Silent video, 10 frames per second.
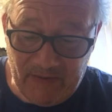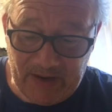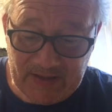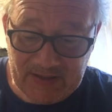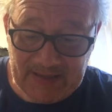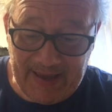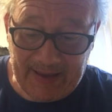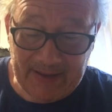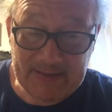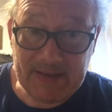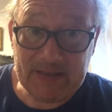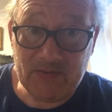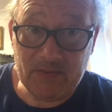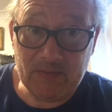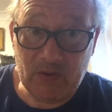recent ex, as
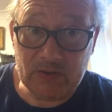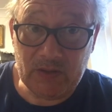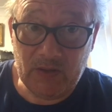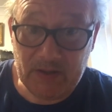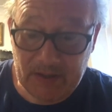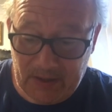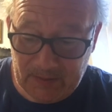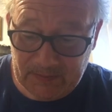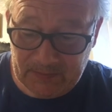from not long ago.